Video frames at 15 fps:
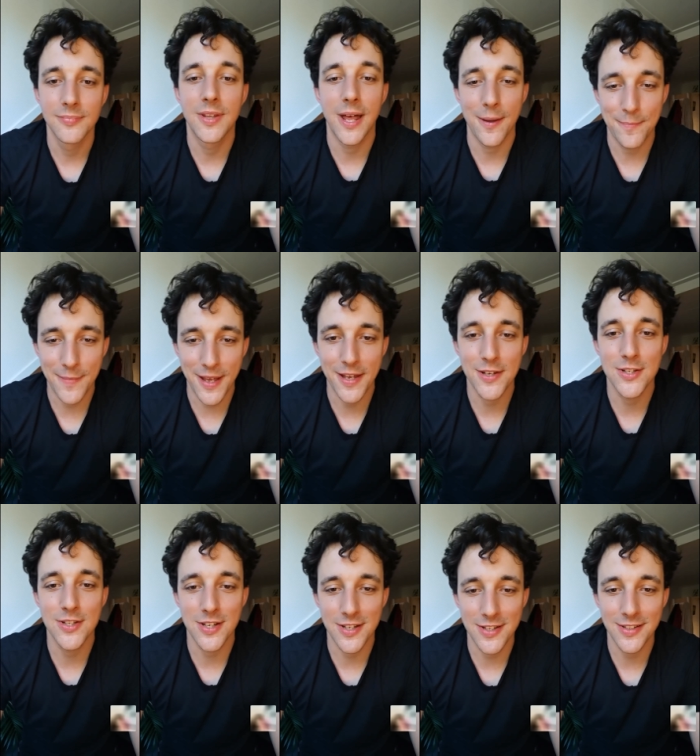That
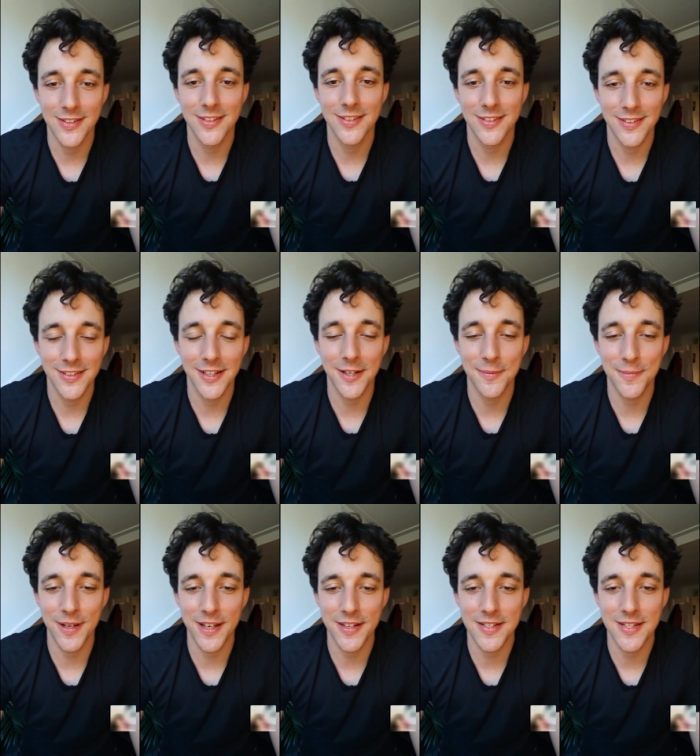makes sense. That
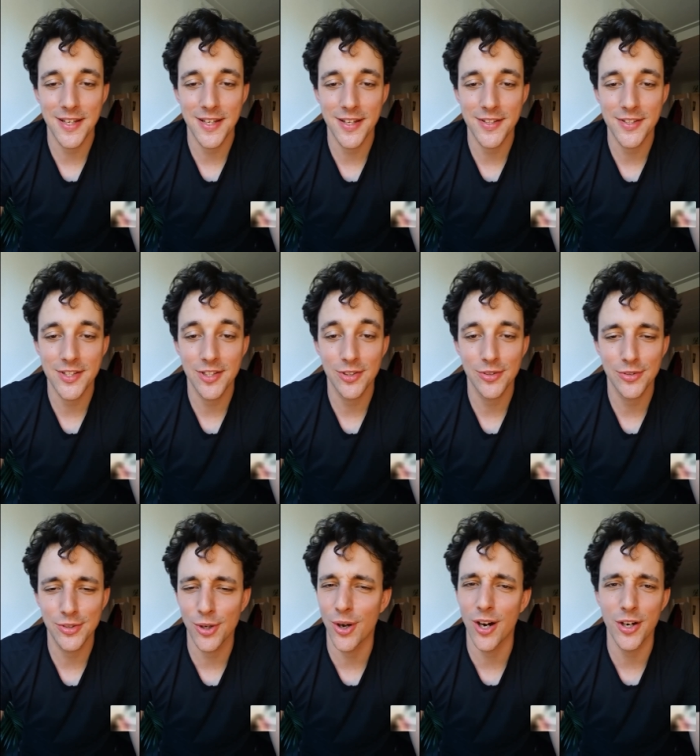makes right? sense.
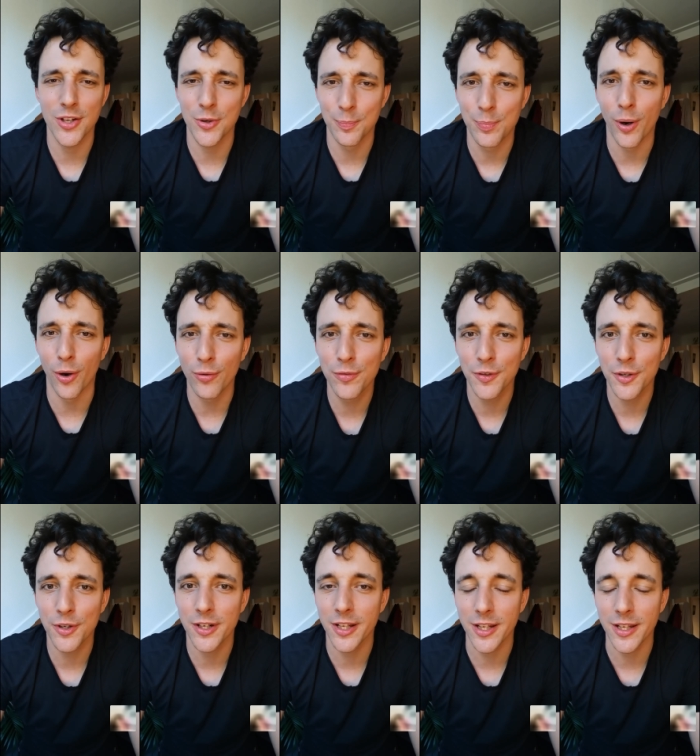So are you both
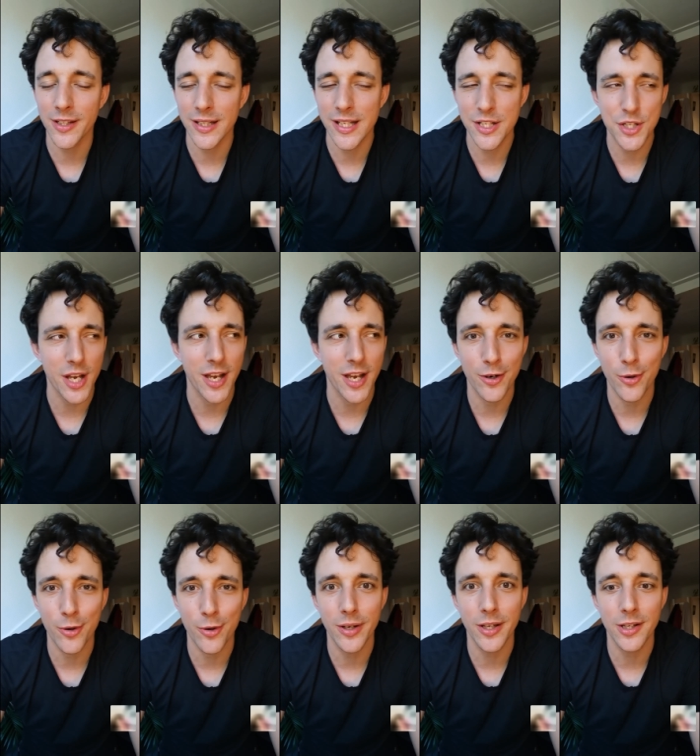learning English and
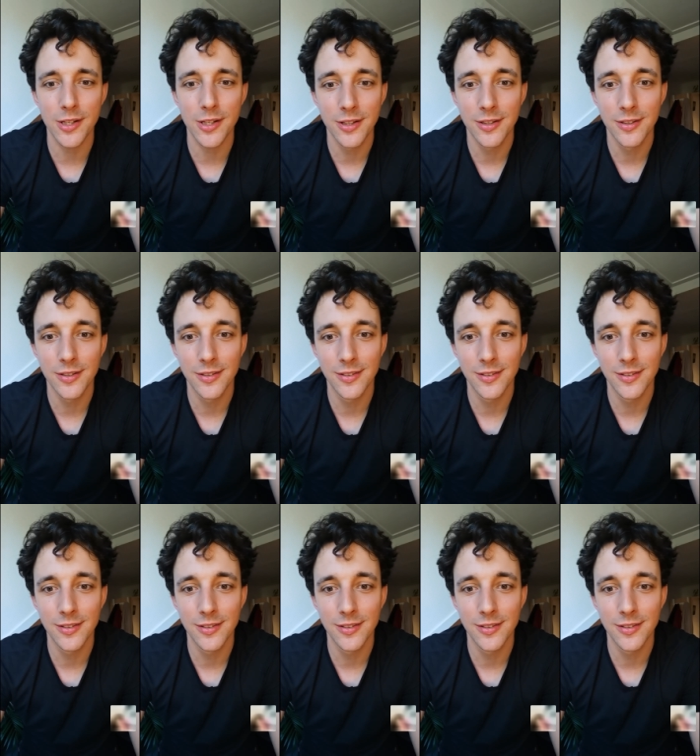Korean?